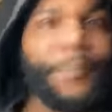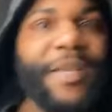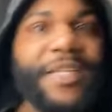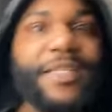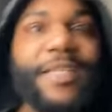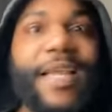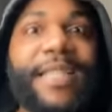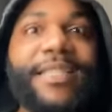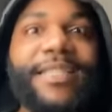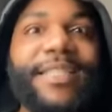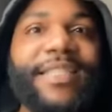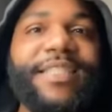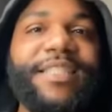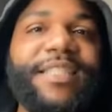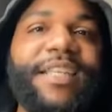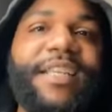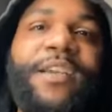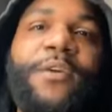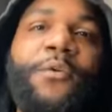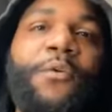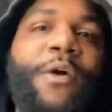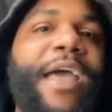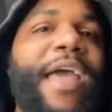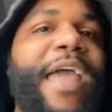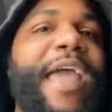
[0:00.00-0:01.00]
Bitch, I just
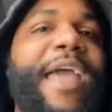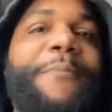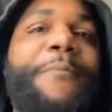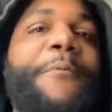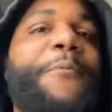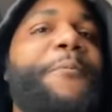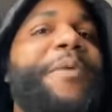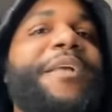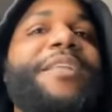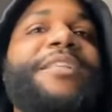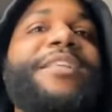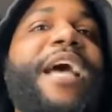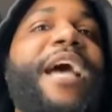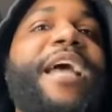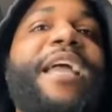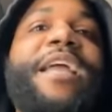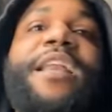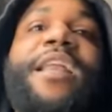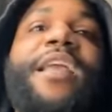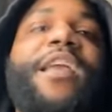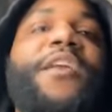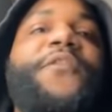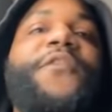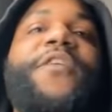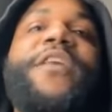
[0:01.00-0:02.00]
seen what happened. Bitch, I
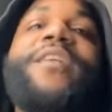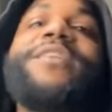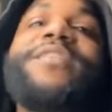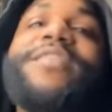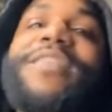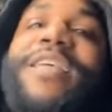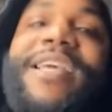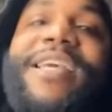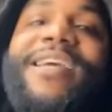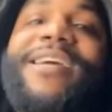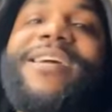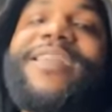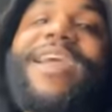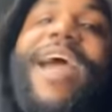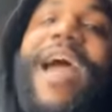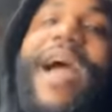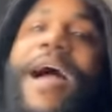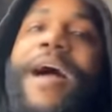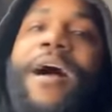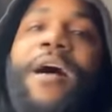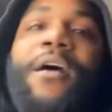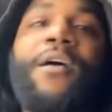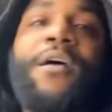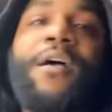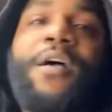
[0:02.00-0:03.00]
ain't even finna tell
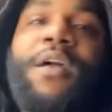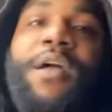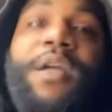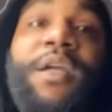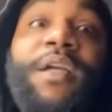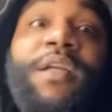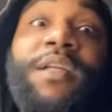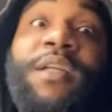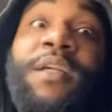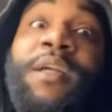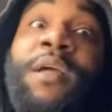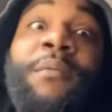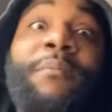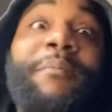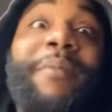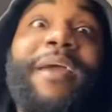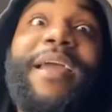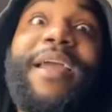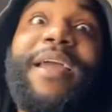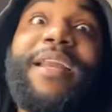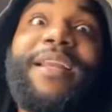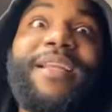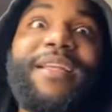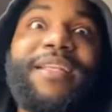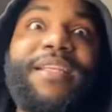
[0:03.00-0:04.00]
y'all.
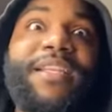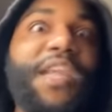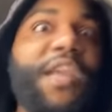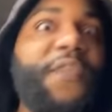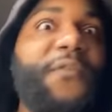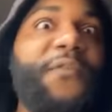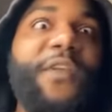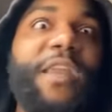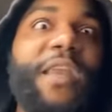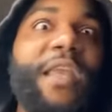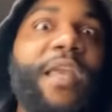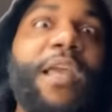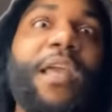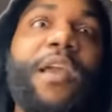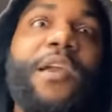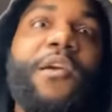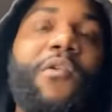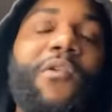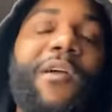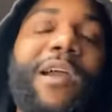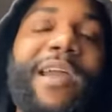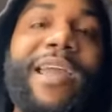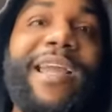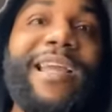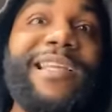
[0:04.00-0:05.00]
Man, this shit finna get
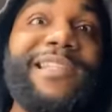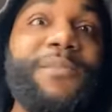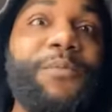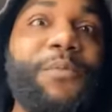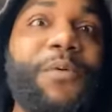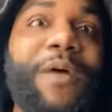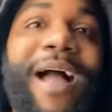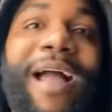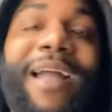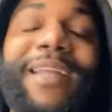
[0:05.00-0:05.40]
crazy, boy.